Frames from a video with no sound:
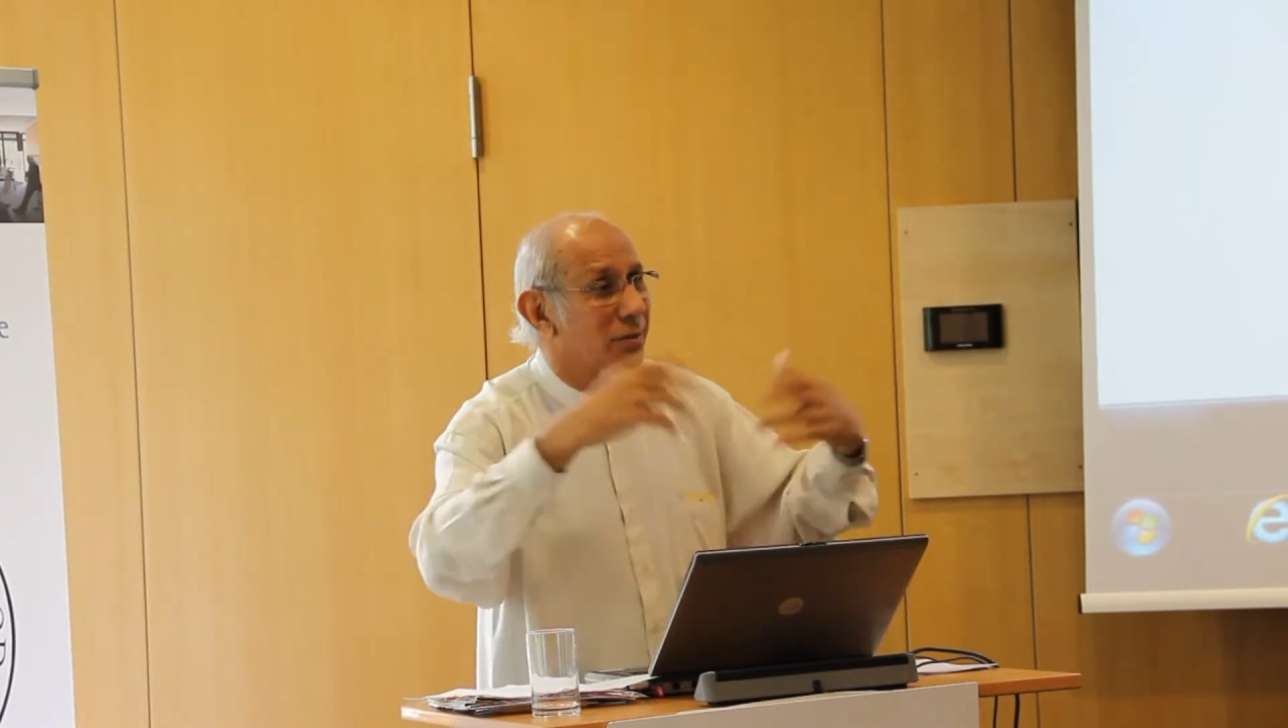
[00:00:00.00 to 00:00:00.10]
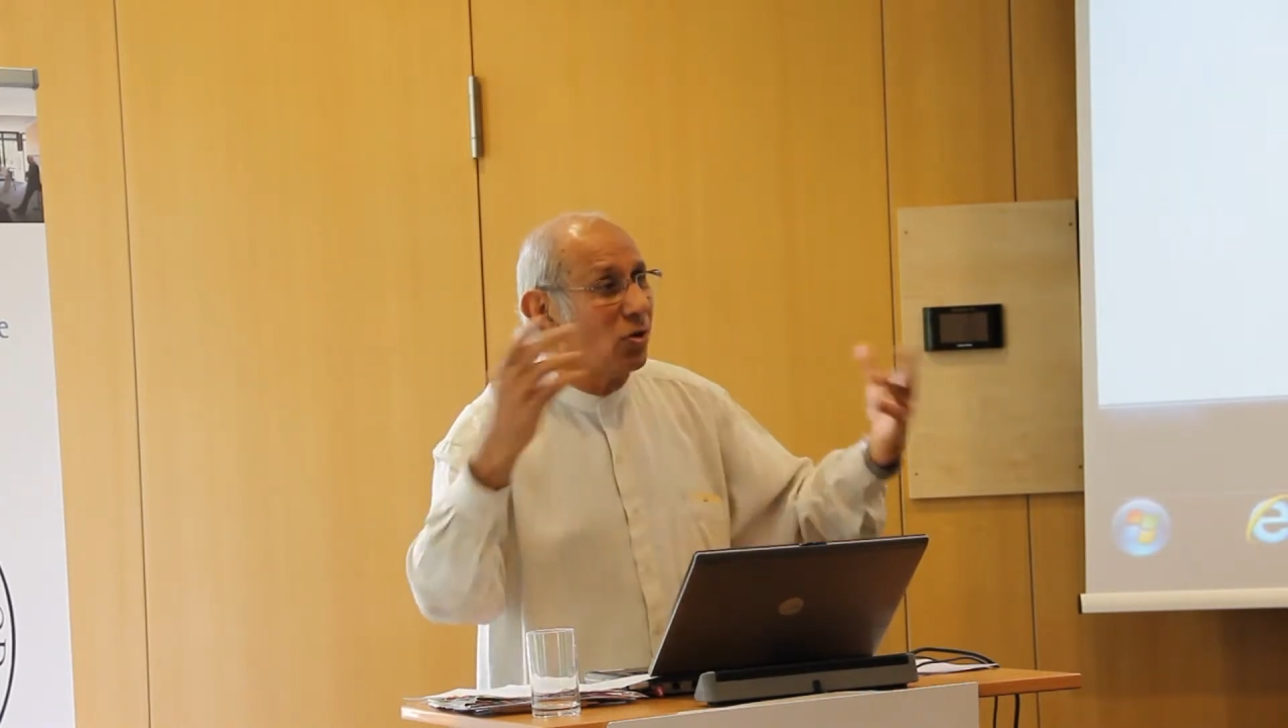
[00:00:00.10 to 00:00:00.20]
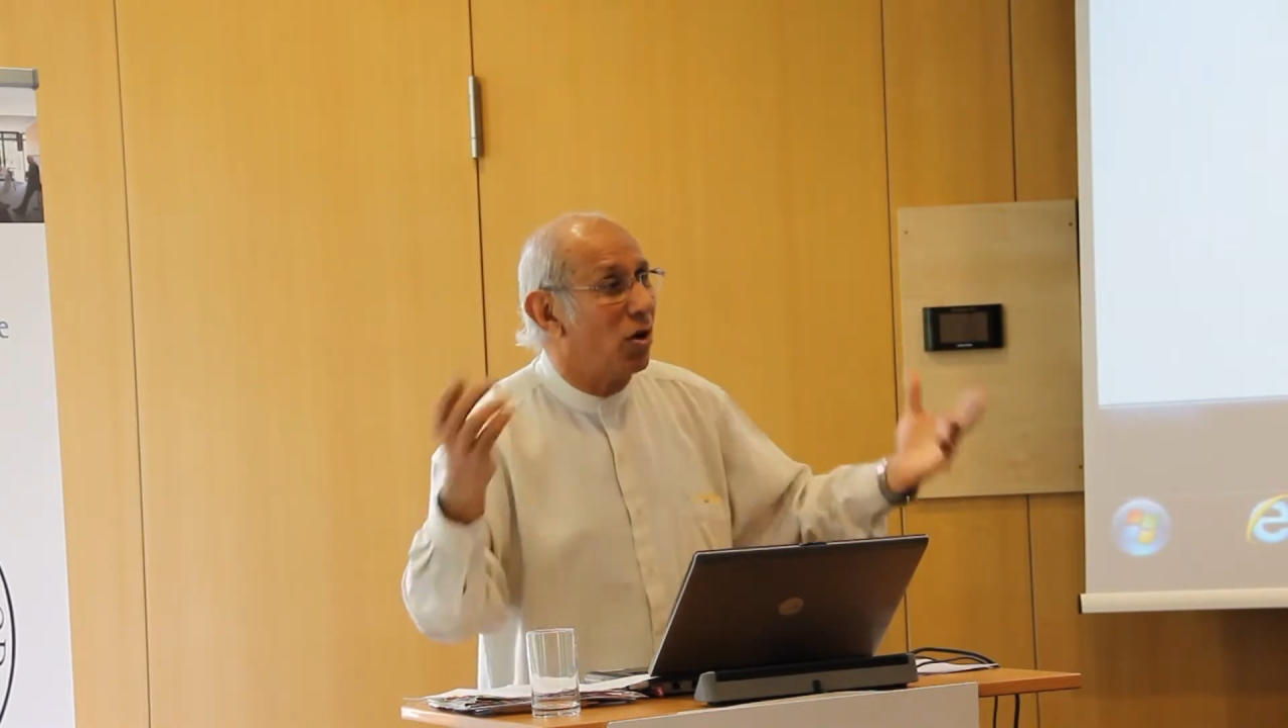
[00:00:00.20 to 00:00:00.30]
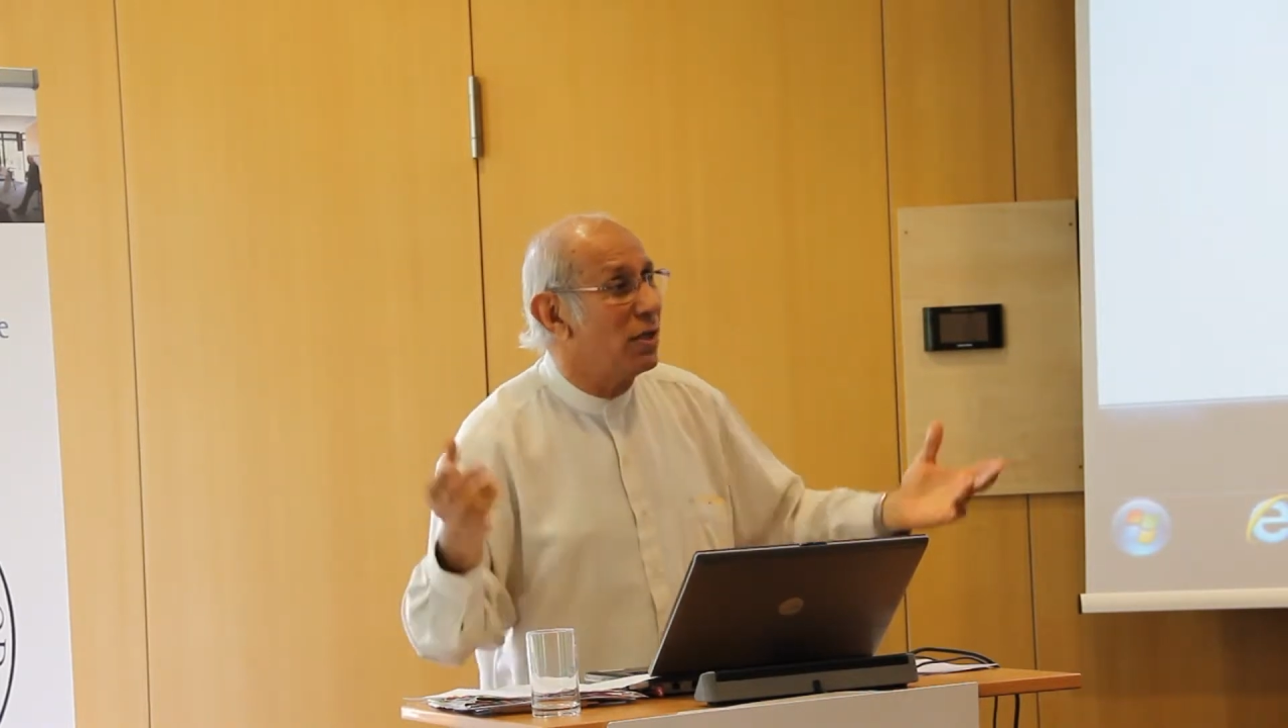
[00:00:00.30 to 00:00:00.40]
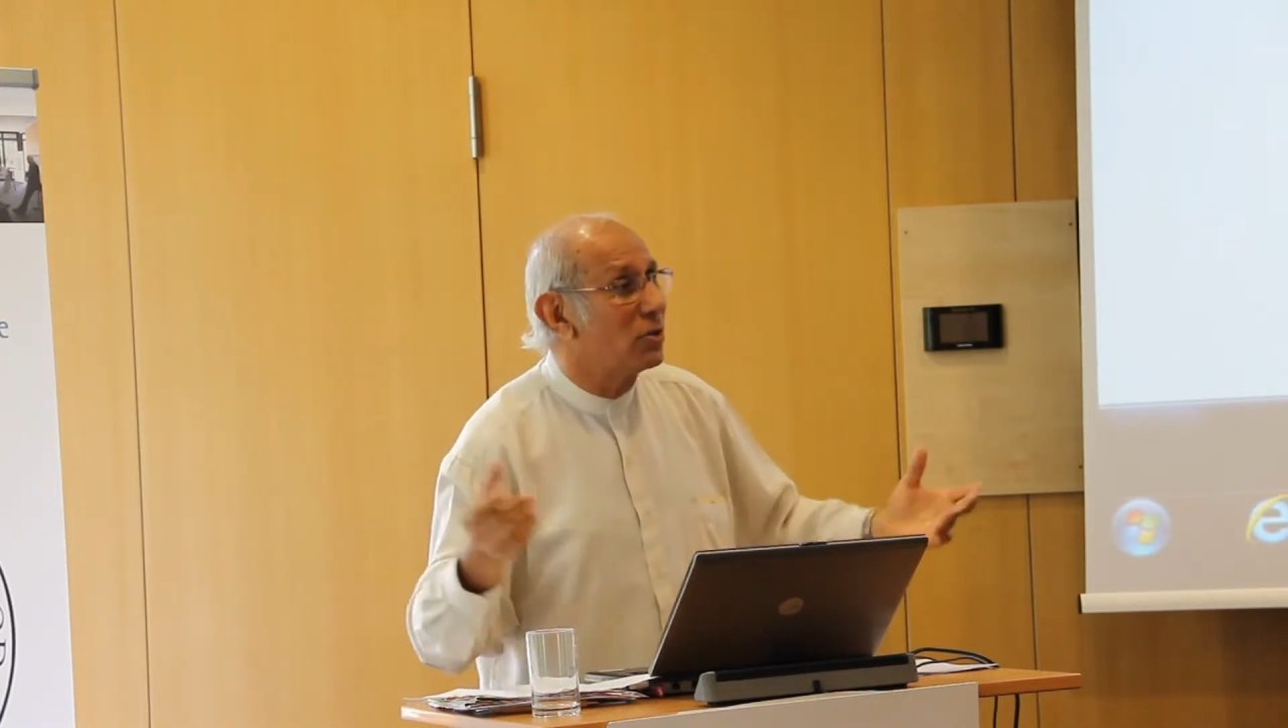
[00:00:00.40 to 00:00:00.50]

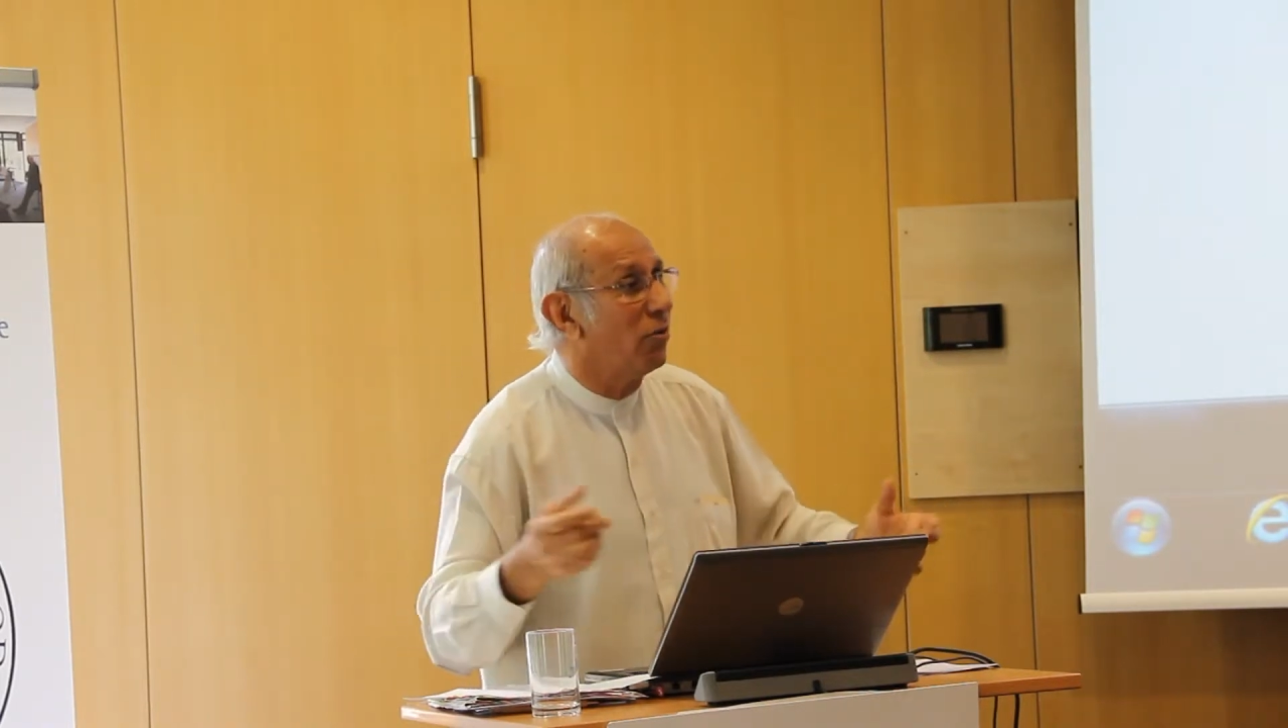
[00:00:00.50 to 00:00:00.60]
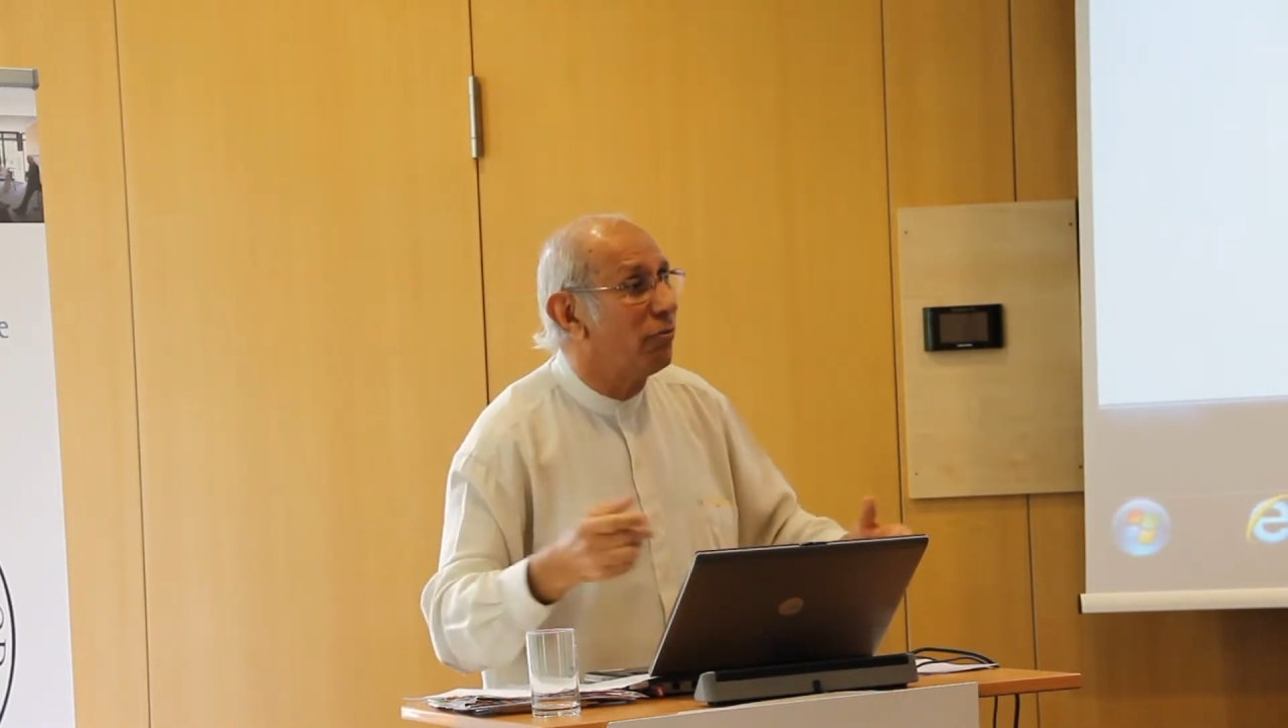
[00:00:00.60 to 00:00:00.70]
stories of